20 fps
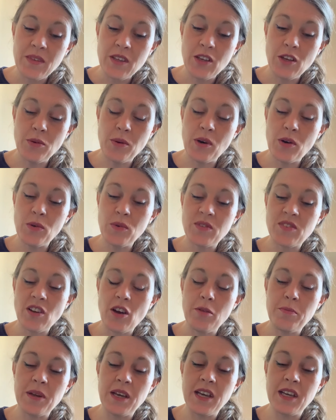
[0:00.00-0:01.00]
You are
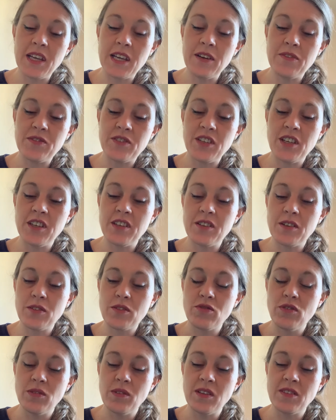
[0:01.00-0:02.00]
also being gifted
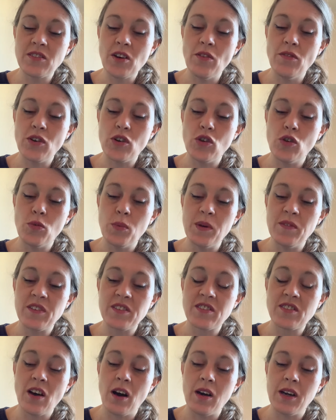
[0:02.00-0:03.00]
through this oracle with a
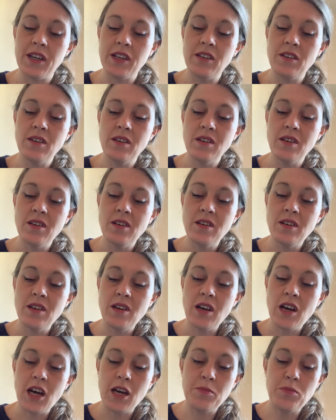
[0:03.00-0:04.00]
sign,
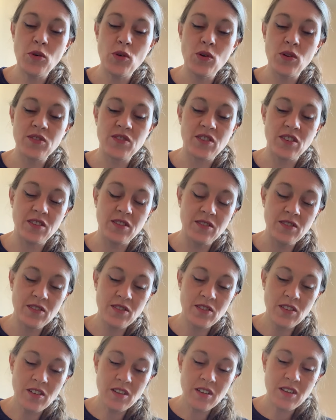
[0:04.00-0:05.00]
a portent.